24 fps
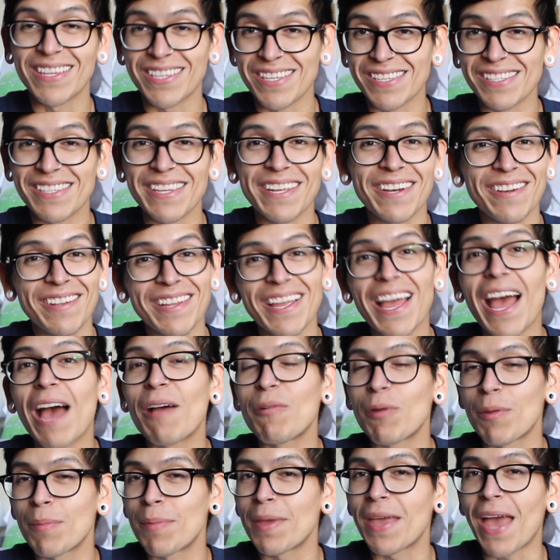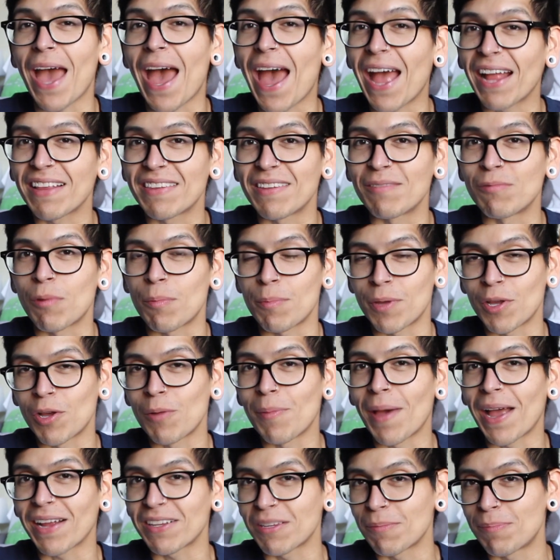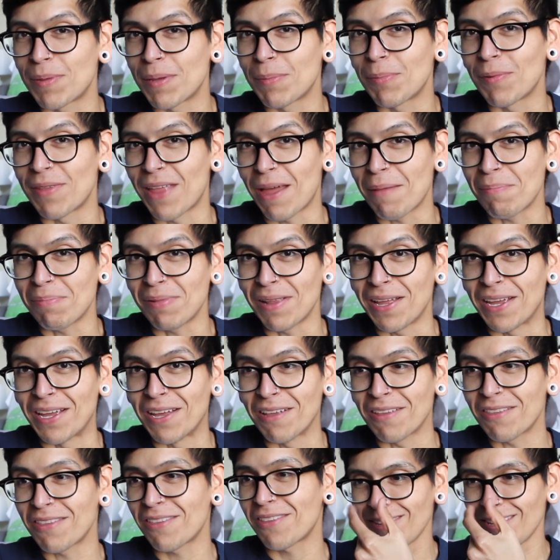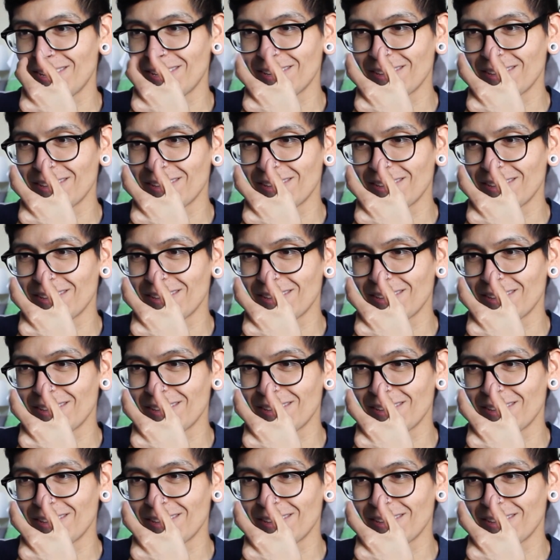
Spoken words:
This is literally how we be acting when we go back to people that play us.